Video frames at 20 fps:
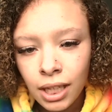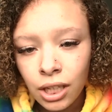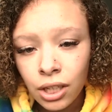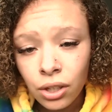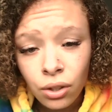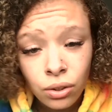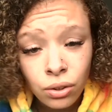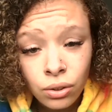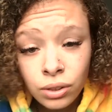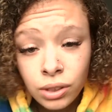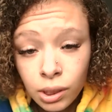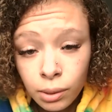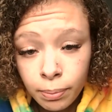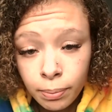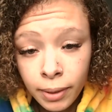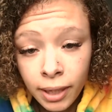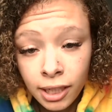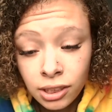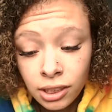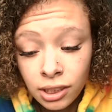You lose your
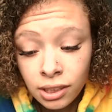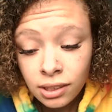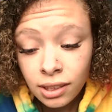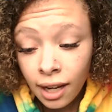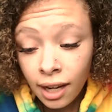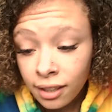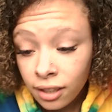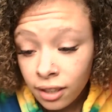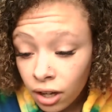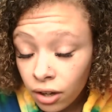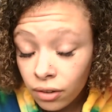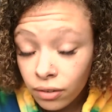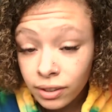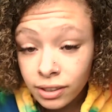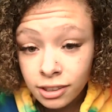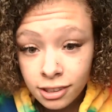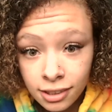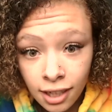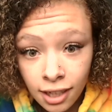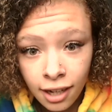pictures, I know, it
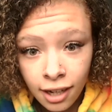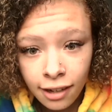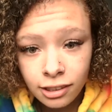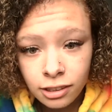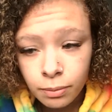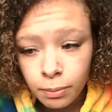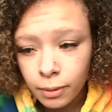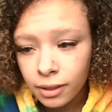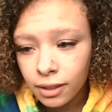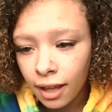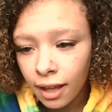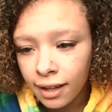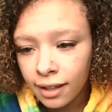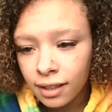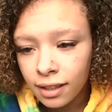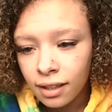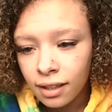sucks, but like,